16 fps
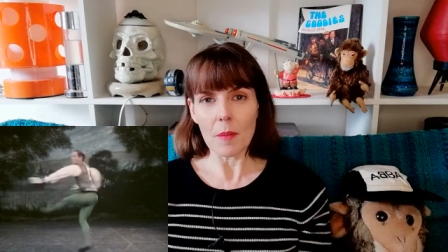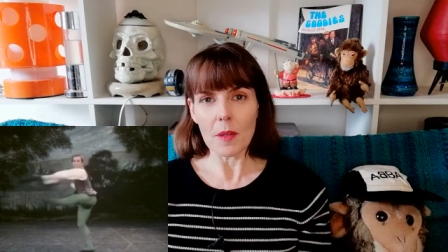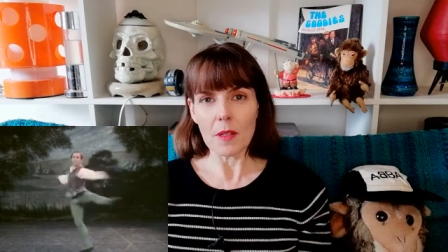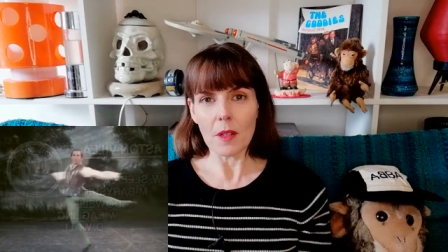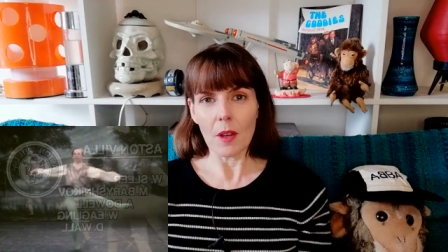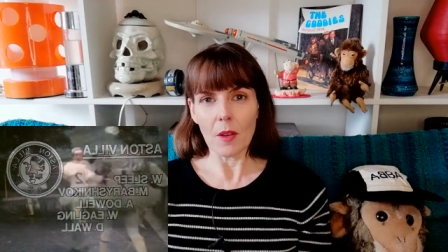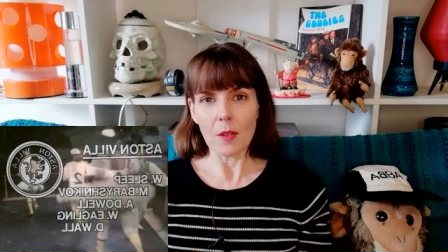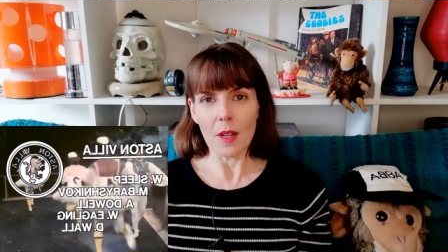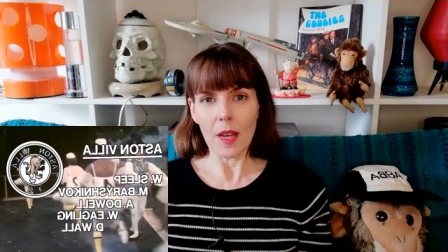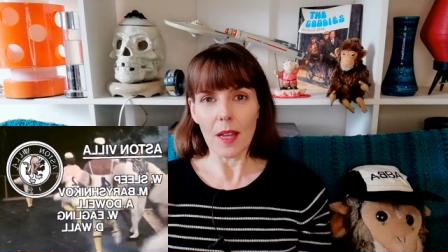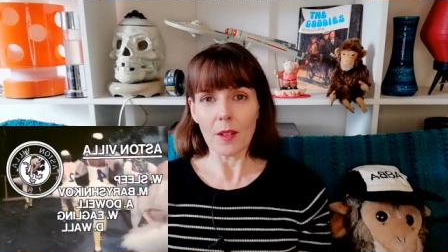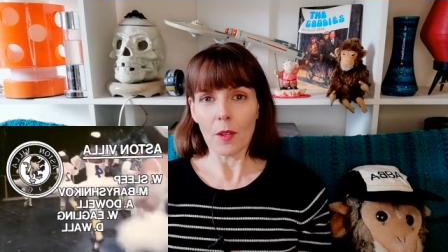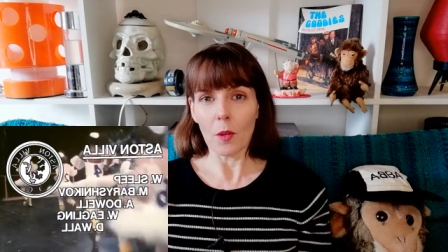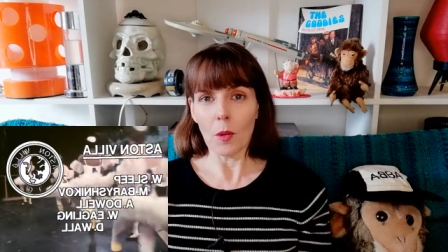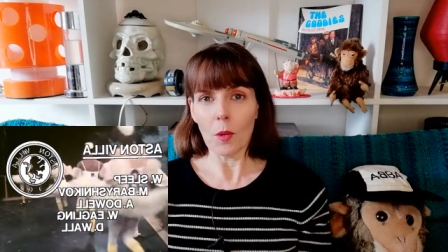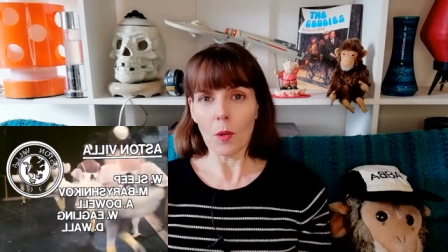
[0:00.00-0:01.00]
episode
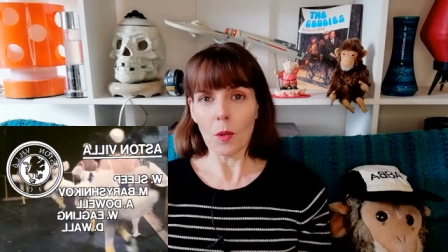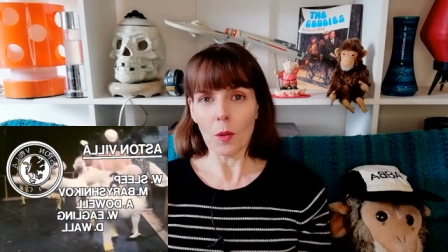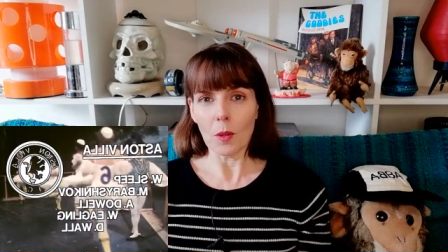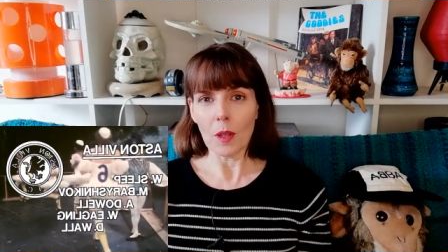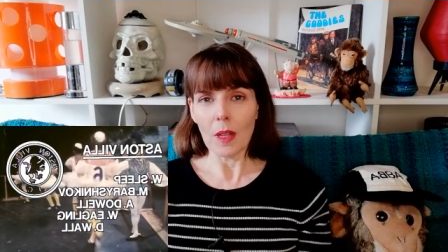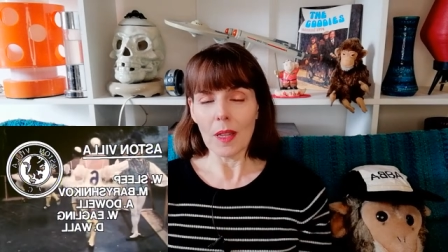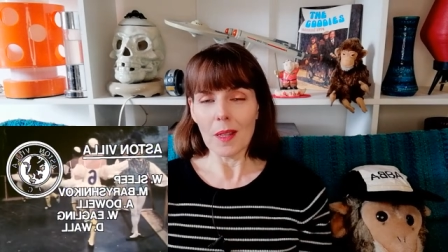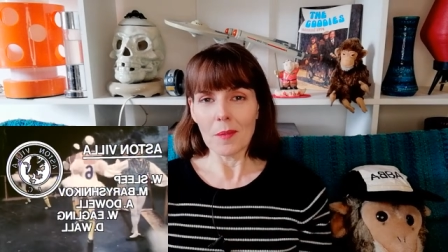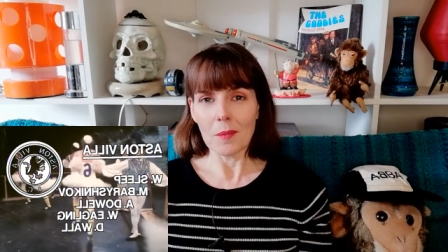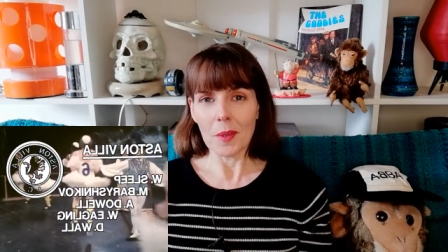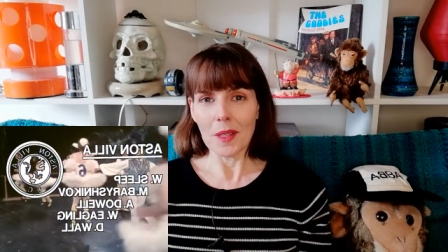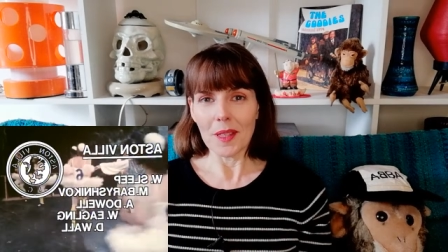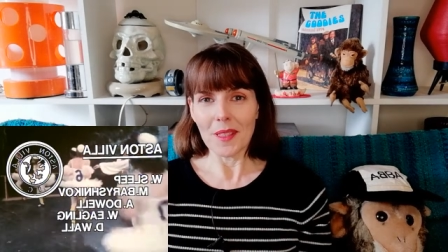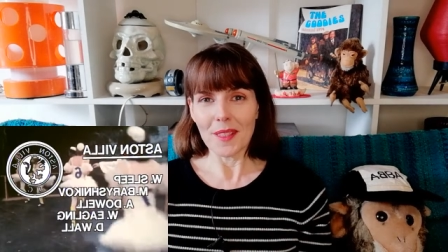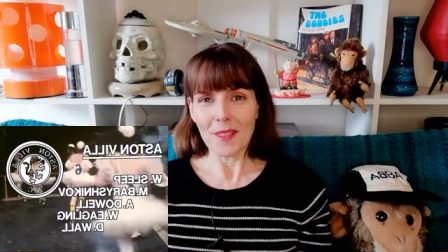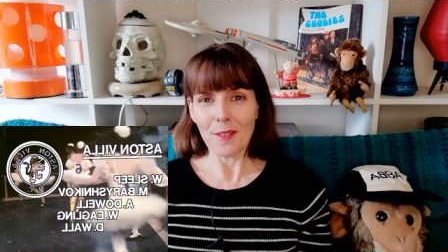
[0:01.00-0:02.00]
at all,
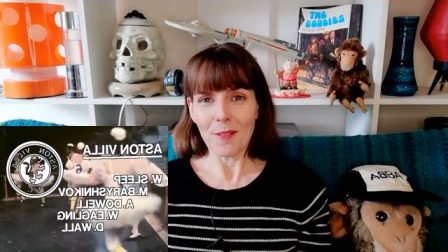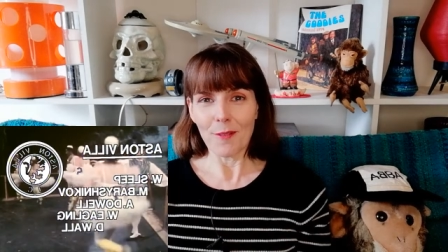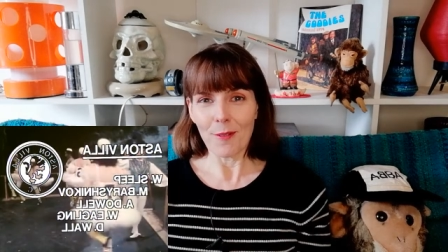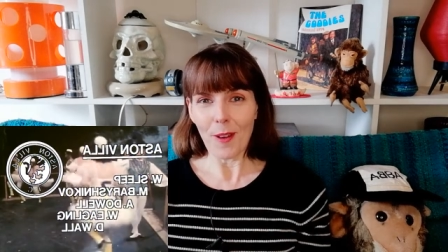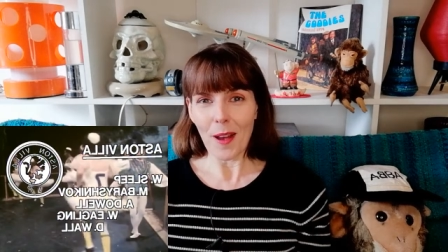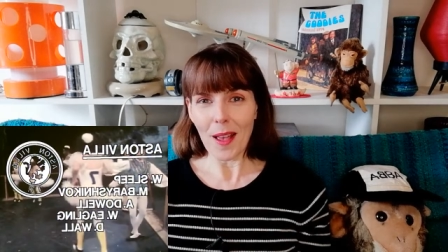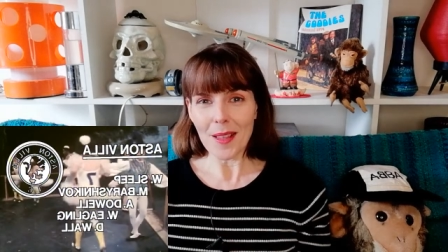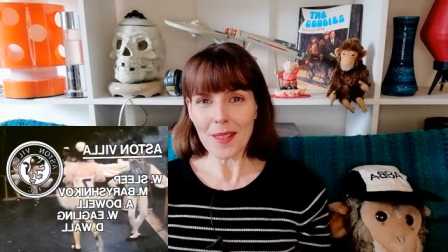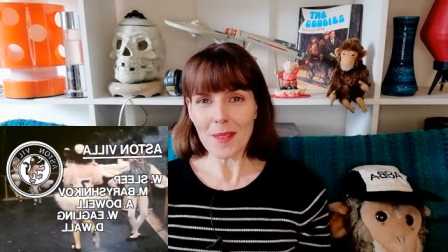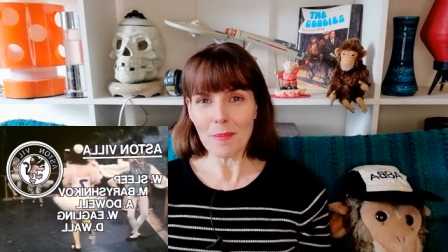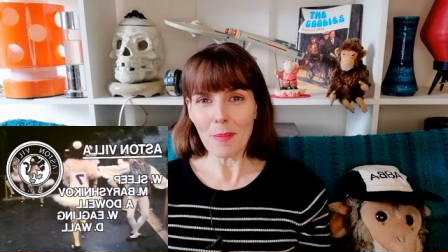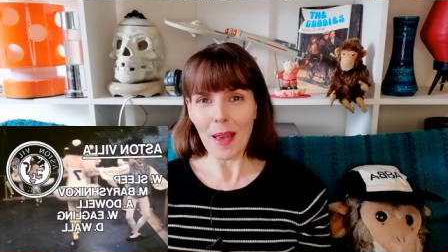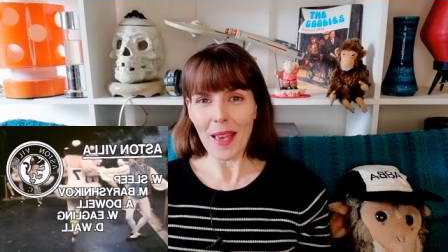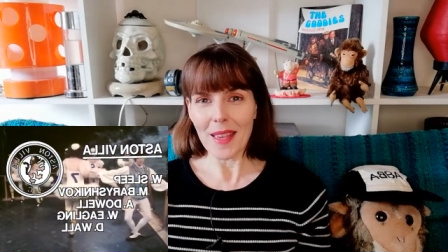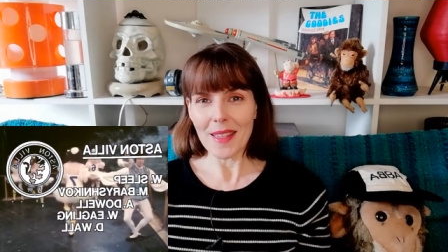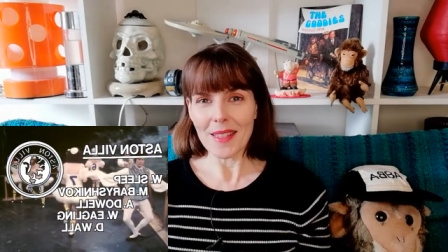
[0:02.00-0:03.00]
but it's a
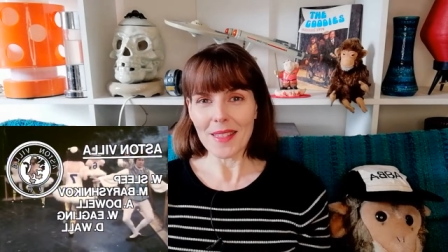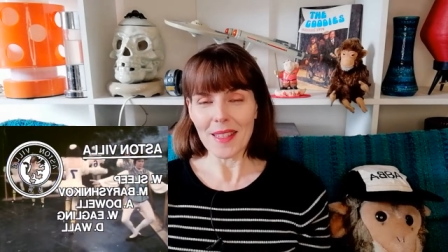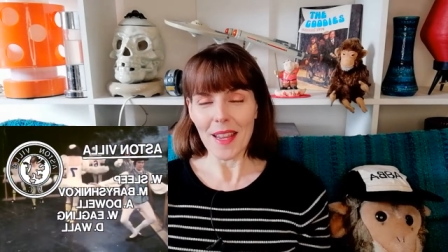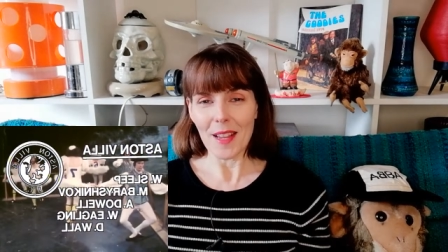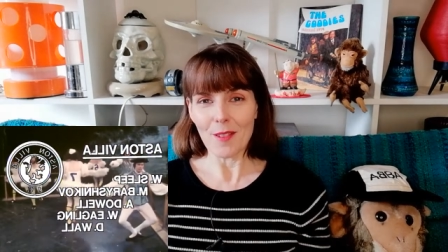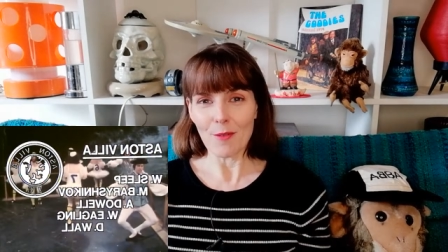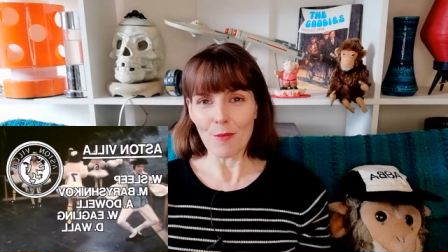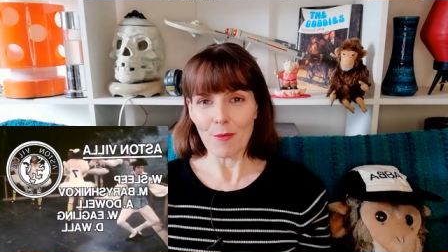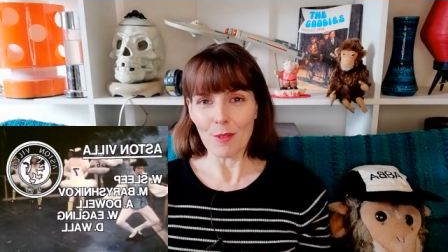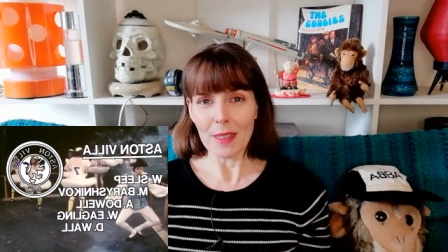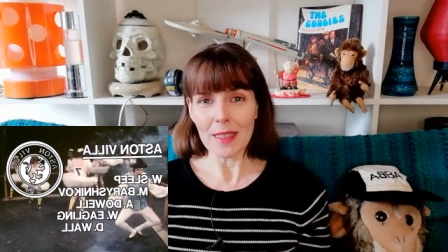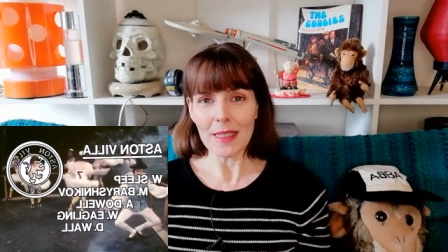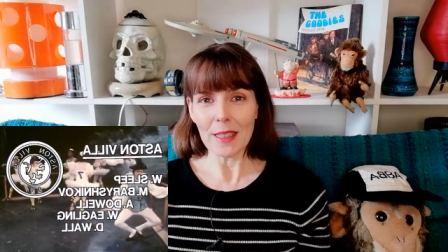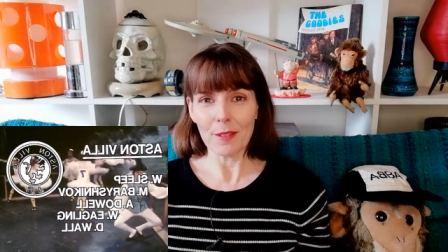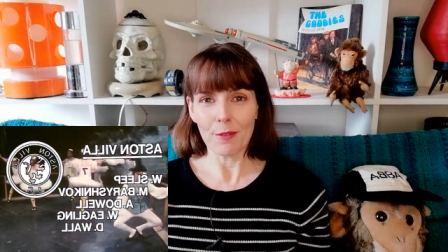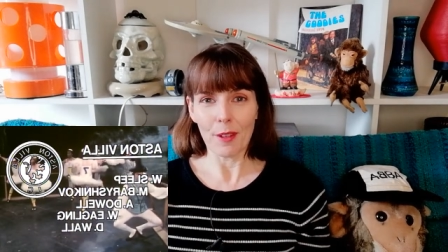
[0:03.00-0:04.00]
fast-paced and
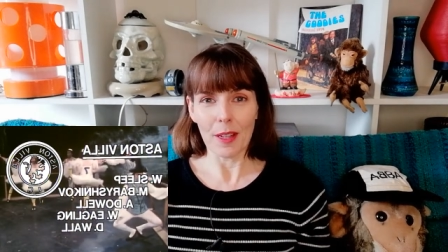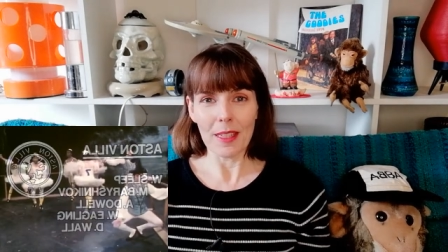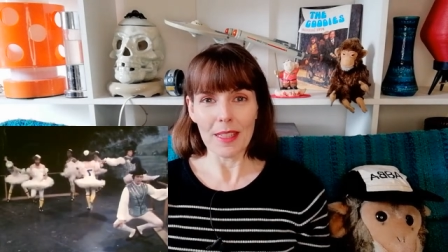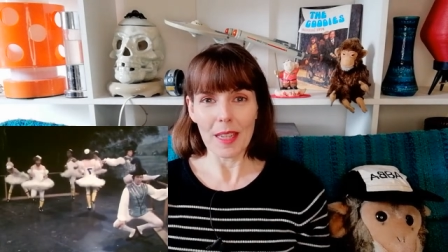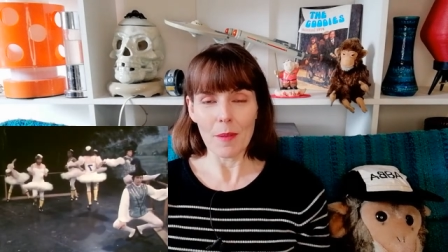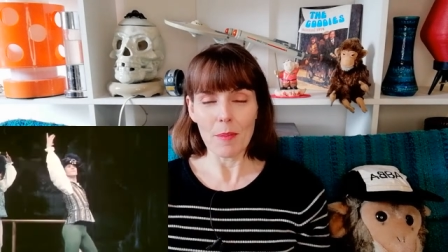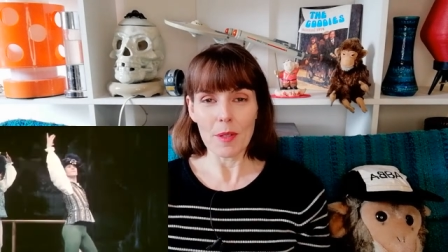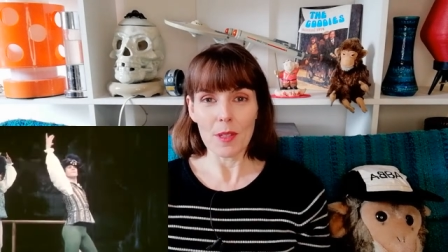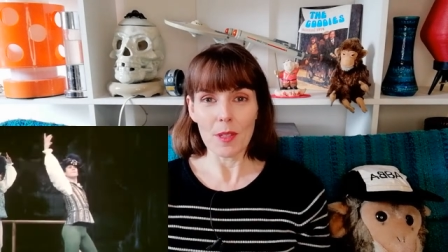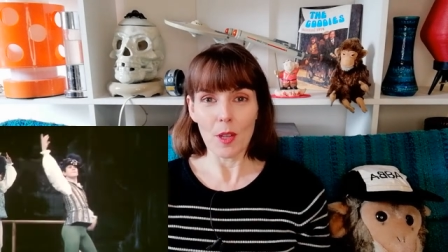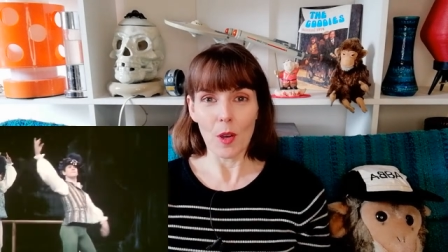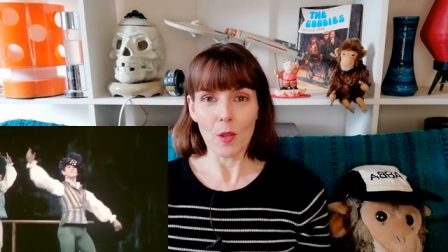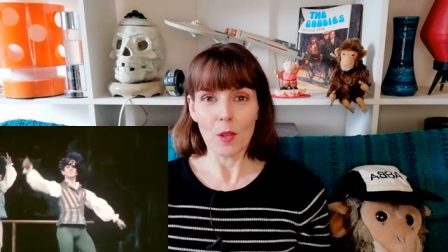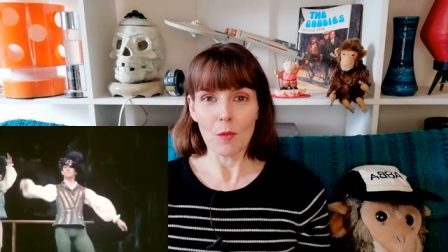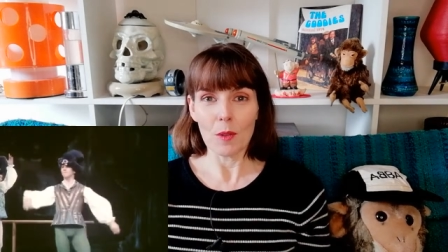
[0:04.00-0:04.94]
really funny episode